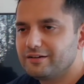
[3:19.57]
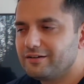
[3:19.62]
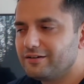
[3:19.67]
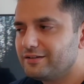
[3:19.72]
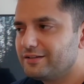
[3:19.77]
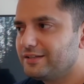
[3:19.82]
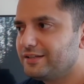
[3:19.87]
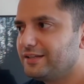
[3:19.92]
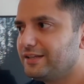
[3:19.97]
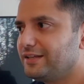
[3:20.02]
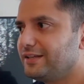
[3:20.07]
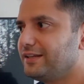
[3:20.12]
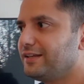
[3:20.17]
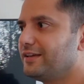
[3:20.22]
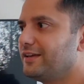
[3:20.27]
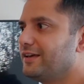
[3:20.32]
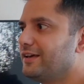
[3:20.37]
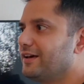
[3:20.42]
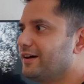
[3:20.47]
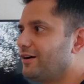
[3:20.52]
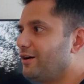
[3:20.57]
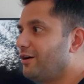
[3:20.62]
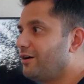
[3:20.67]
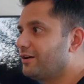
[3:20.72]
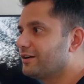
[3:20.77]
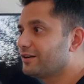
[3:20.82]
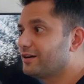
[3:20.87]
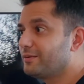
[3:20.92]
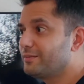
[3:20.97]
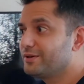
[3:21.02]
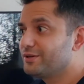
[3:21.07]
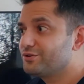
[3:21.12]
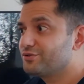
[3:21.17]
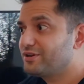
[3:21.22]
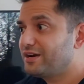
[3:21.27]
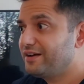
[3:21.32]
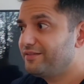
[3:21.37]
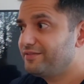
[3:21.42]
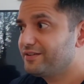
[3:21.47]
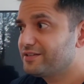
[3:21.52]
on the oncoming
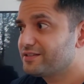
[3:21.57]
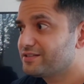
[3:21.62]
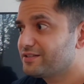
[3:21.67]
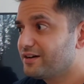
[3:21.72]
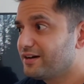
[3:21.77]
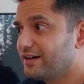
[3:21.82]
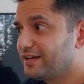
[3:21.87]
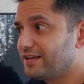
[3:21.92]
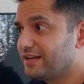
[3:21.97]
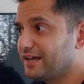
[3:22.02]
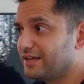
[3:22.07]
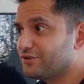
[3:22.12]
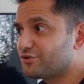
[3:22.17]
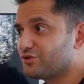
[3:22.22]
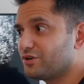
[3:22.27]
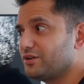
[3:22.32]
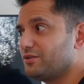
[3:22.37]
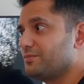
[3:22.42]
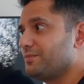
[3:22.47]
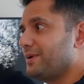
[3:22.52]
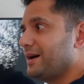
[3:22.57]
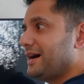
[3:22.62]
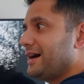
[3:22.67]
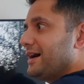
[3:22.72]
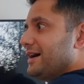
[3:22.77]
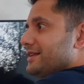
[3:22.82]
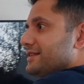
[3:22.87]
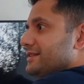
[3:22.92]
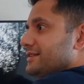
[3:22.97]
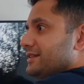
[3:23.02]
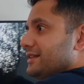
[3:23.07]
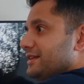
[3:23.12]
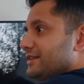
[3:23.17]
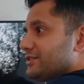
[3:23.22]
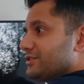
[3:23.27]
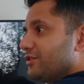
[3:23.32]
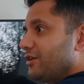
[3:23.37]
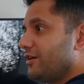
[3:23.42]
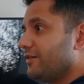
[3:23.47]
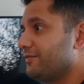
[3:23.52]
traffic side and trying to pass
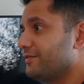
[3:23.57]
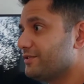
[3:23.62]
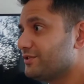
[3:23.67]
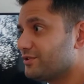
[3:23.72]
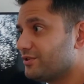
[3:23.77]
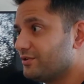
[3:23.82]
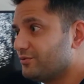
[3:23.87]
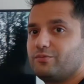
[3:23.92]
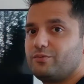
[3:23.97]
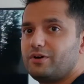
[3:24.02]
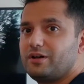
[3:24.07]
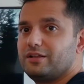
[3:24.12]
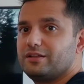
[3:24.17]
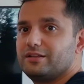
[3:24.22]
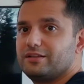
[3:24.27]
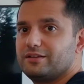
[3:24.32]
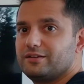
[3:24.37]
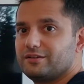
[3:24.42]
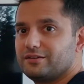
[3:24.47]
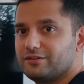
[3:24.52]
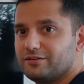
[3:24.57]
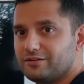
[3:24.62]
this officer while the